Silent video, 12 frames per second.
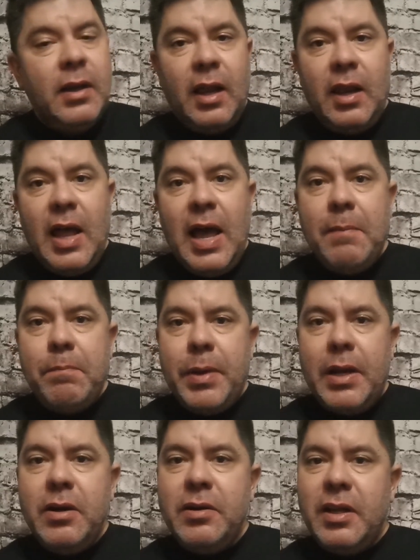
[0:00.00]
A lot
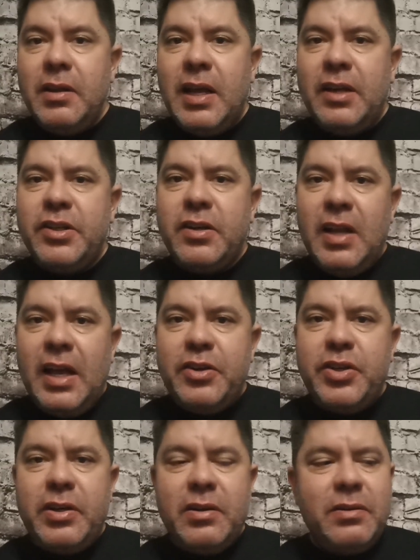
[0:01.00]
better than last year.
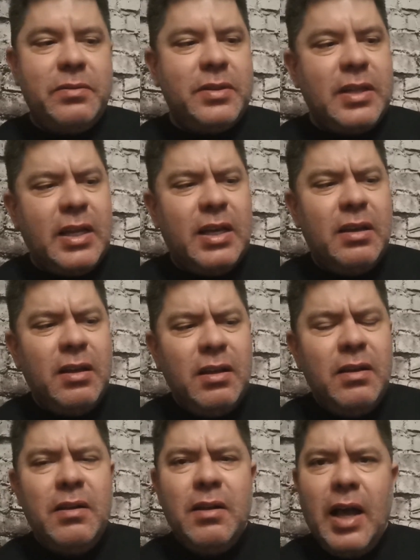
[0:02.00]
Last year it was like,
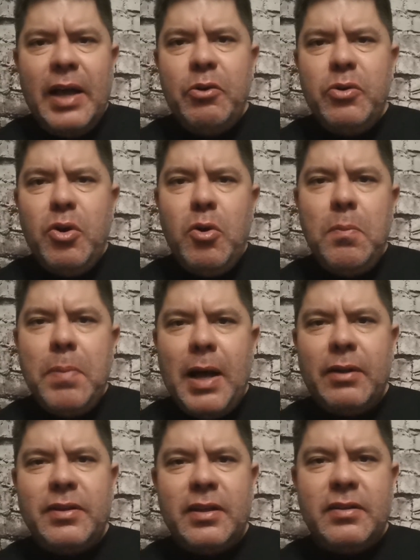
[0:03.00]
I don't know
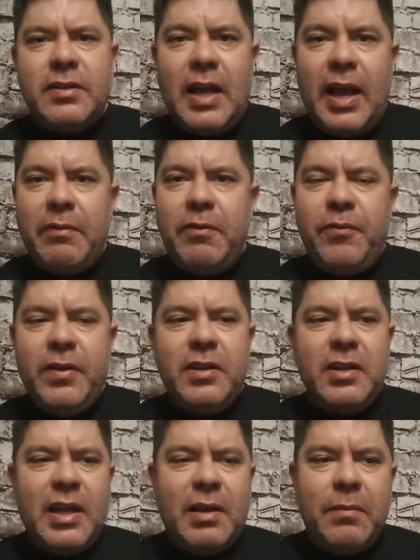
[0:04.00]
about this. I have a
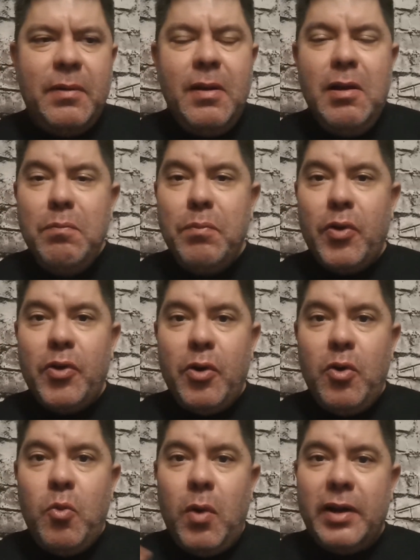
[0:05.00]
feeling that
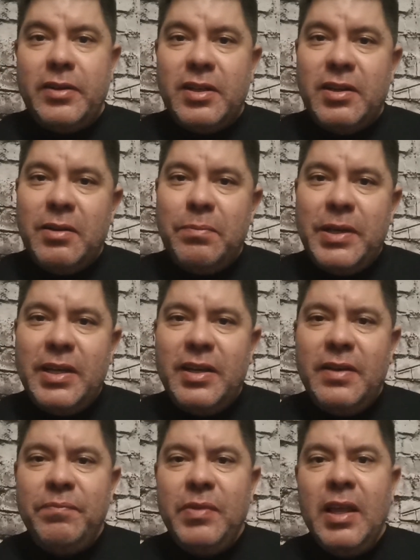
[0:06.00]
Bordeaux wines are going to
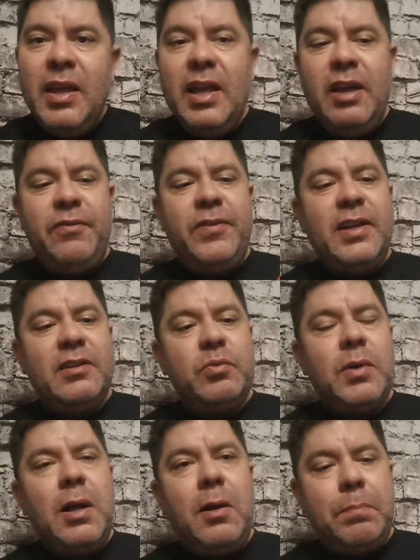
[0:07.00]
be iffy as
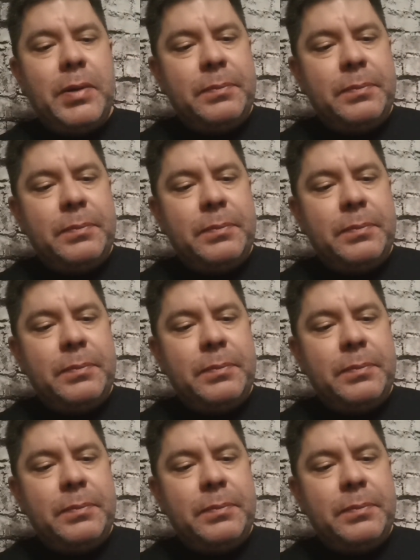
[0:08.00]
well.